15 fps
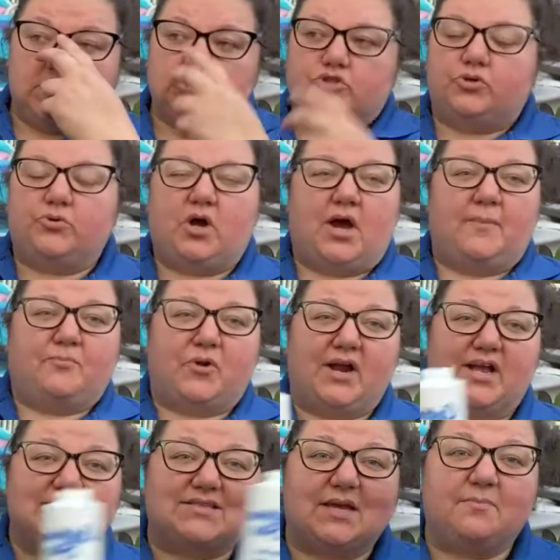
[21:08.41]
Do not bring
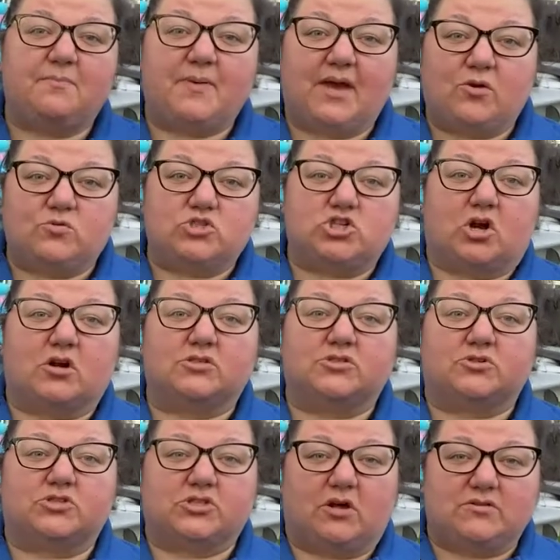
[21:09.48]
us in pickle jars or
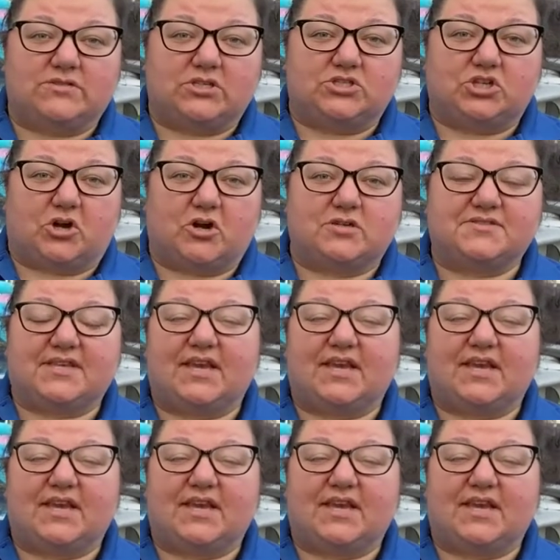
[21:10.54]
salsa jars.